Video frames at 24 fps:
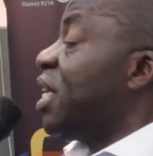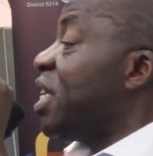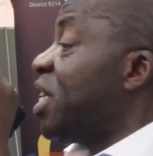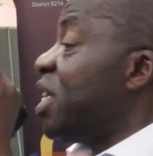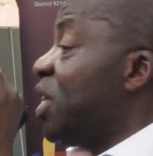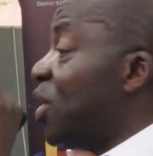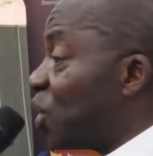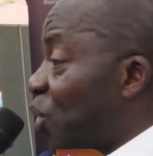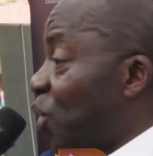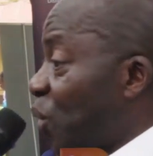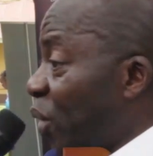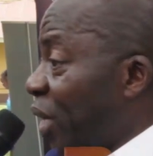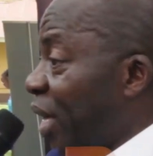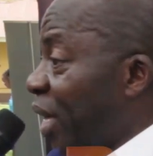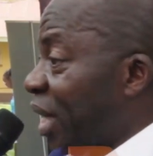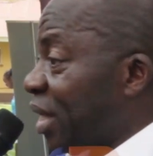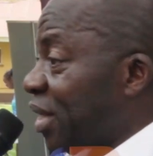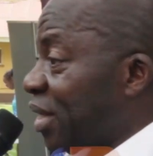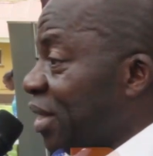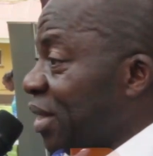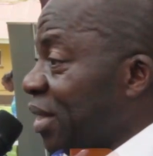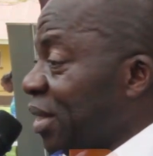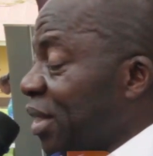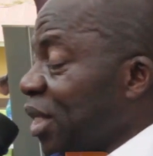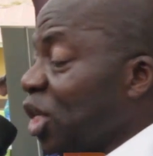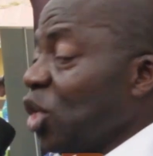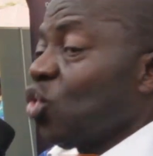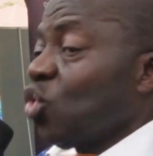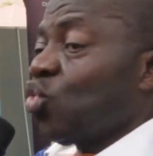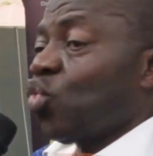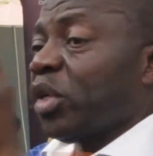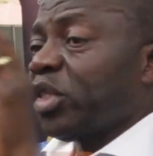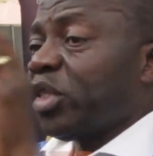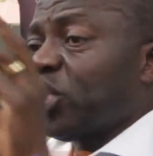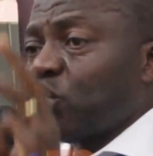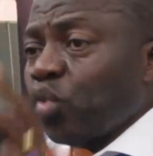in 3 years,
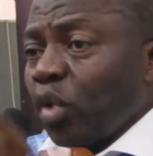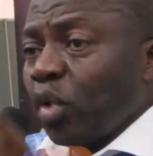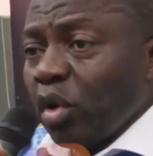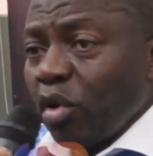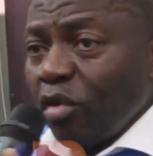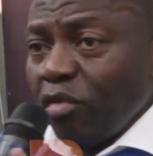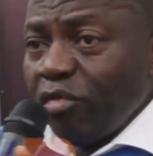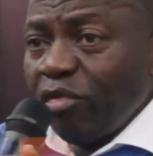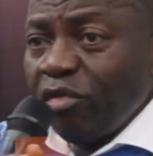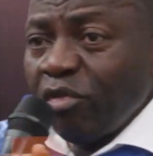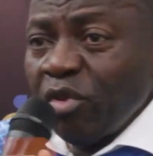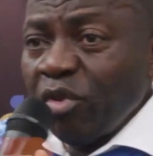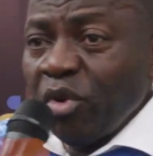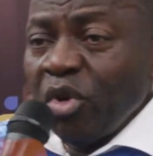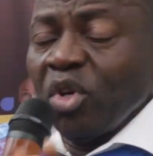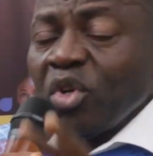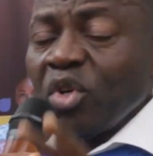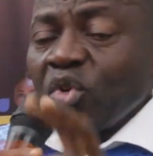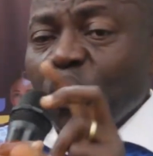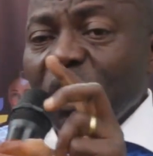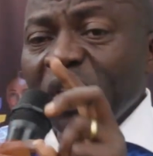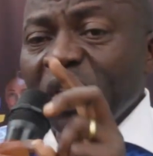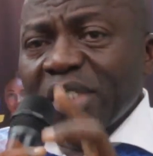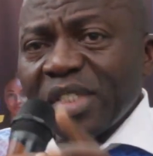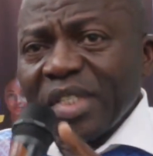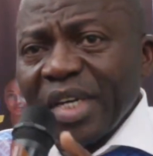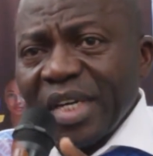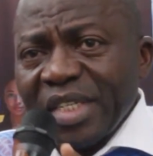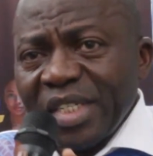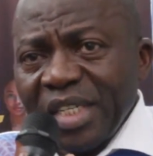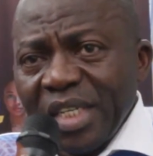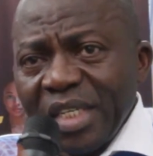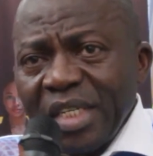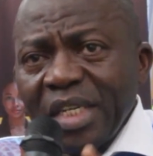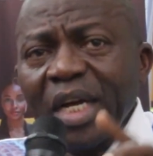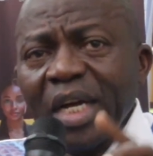2012,
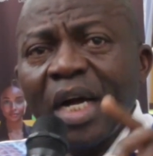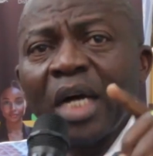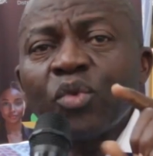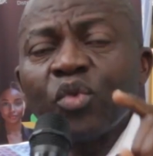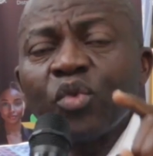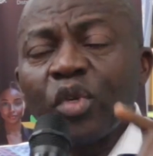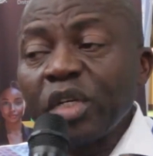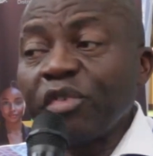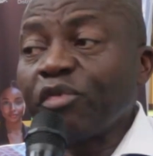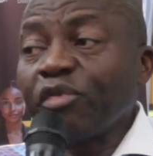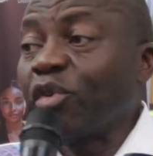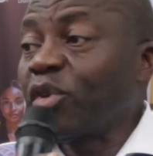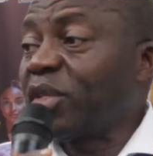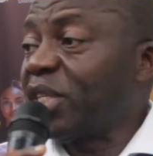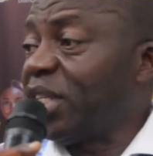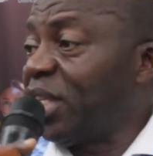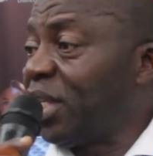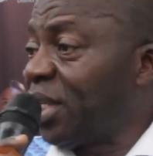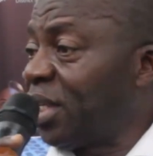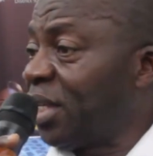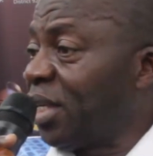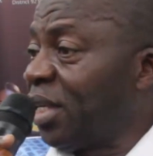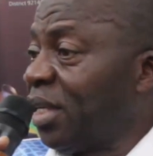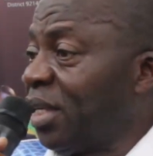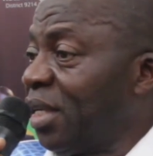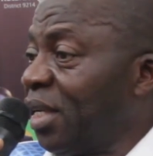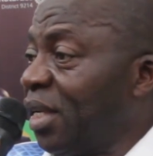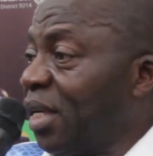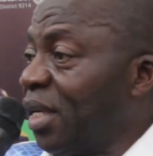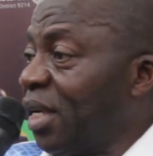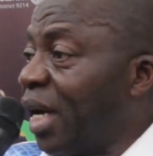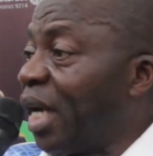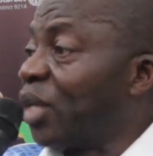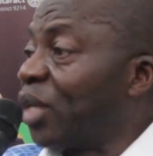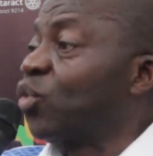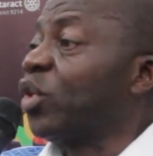2013, and 2014.
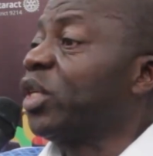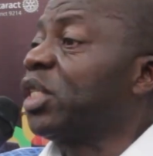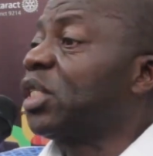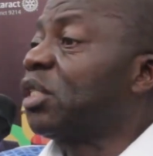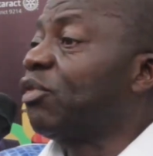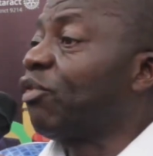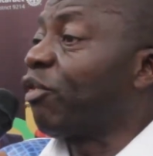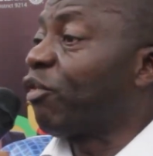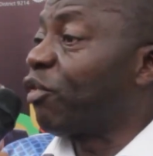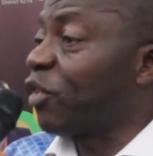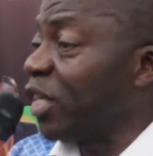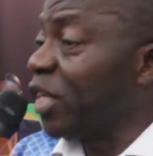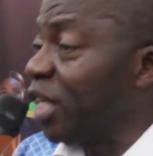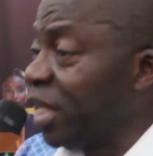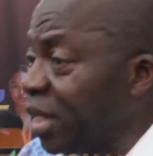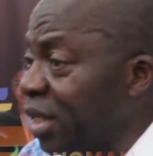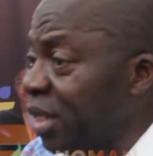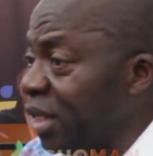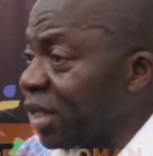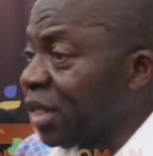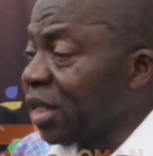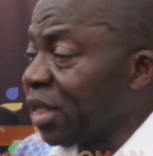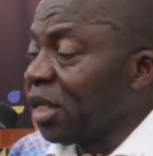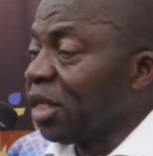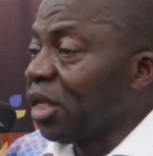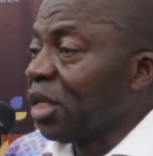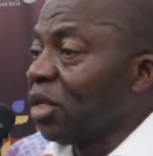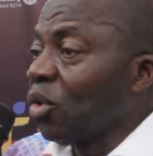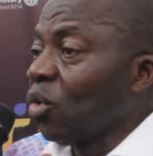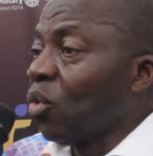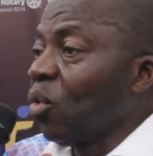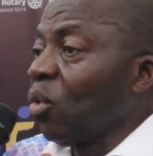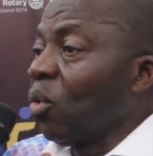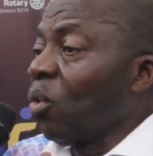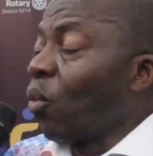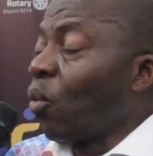And 2015,
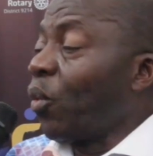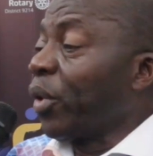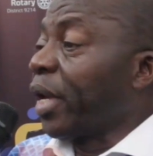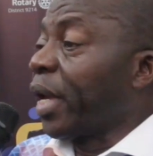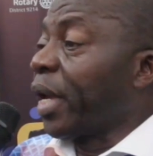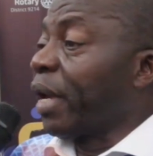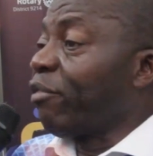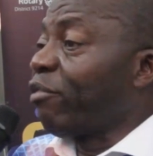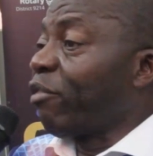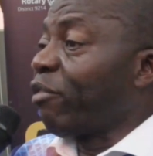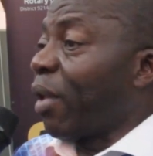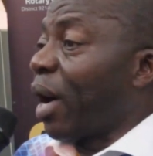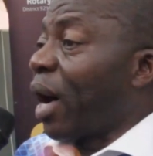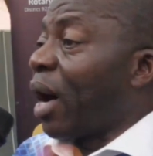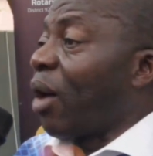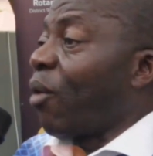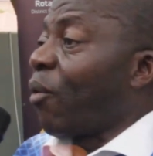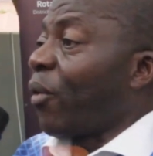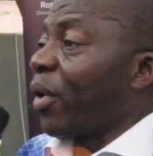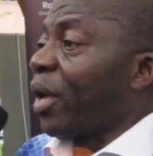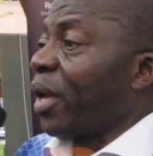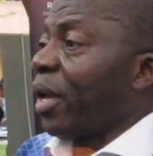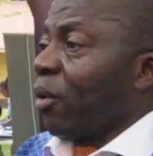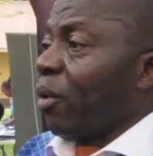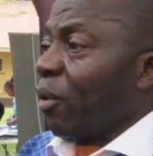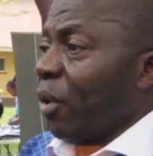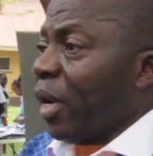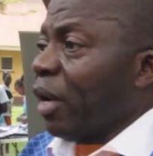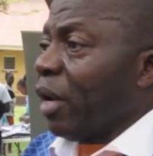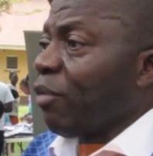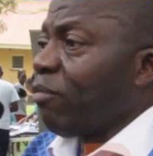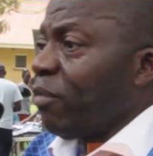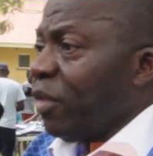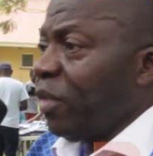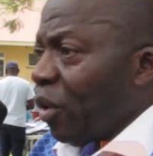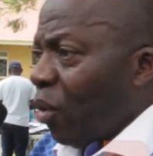we gave
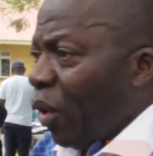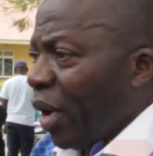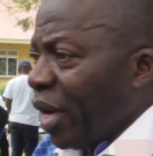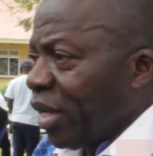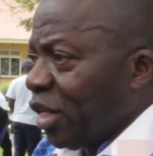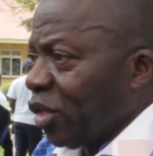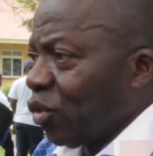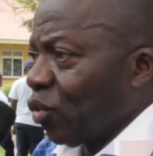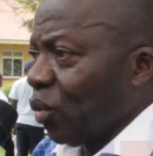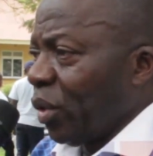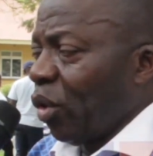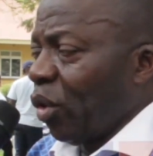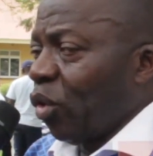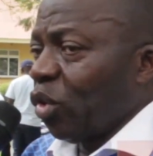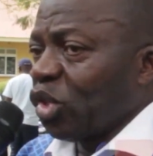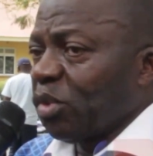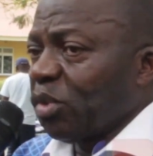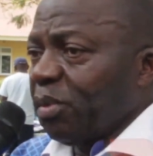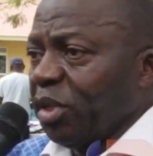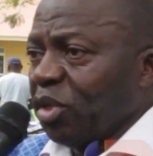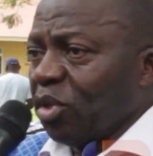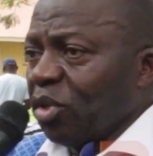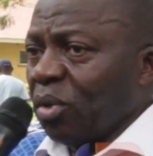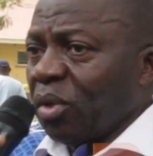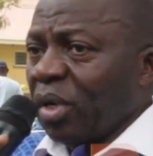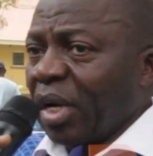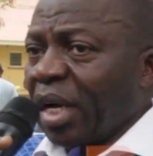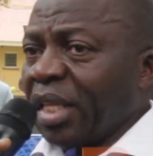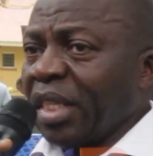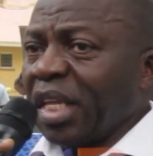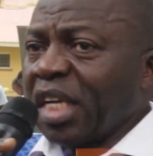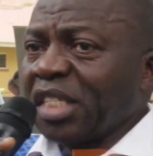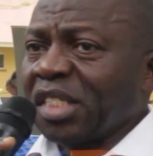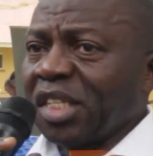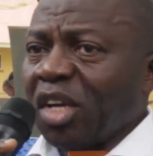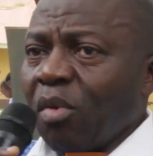the word to the hospital, and
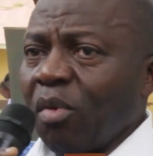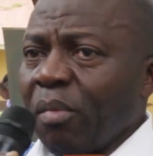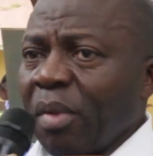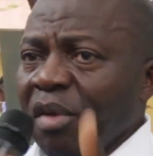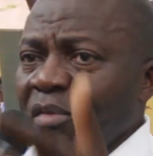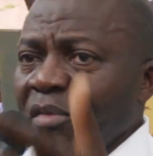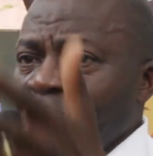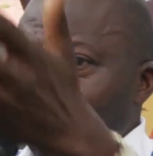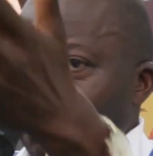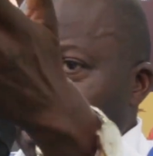that's how my